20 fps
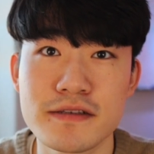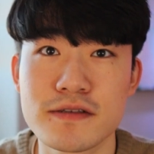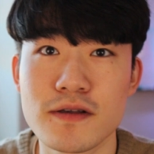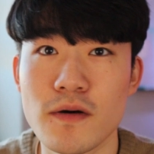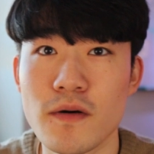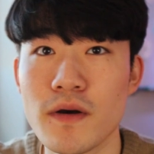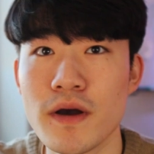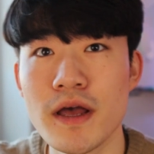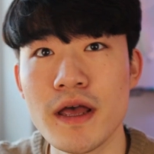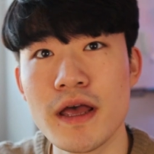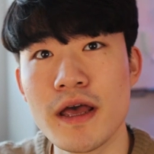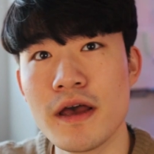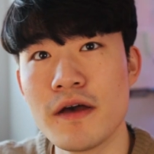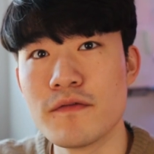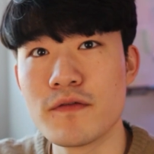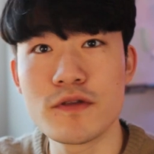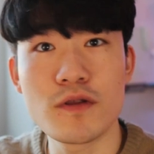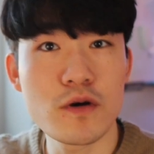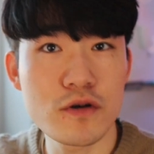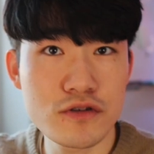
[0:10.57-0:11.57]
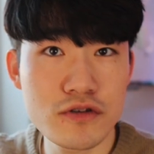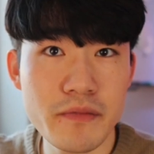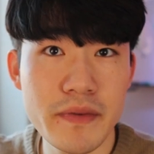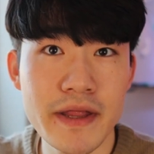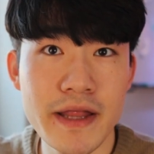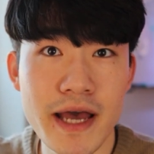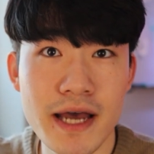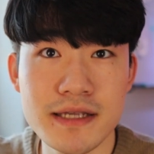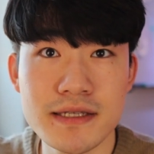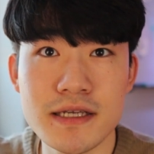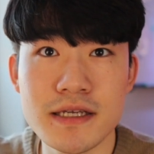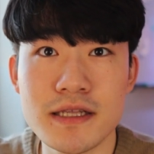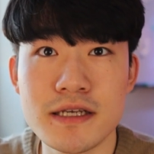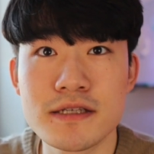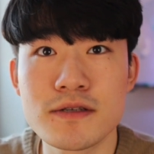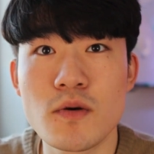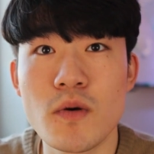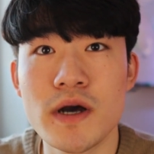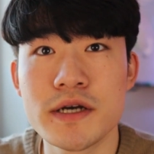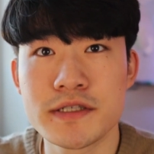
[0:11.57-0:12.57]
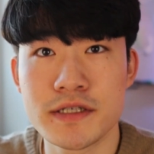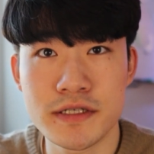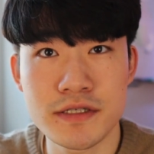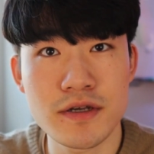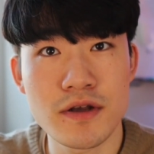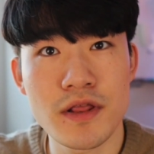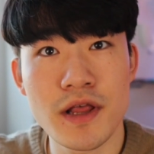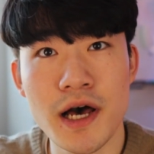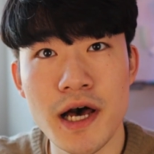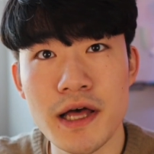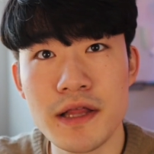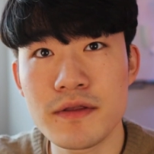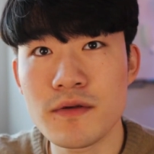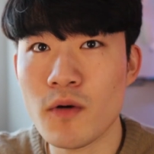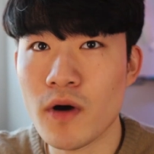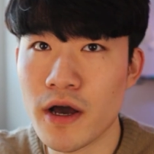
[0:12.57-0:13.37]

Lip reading: So for those who've been asking these questions a lot,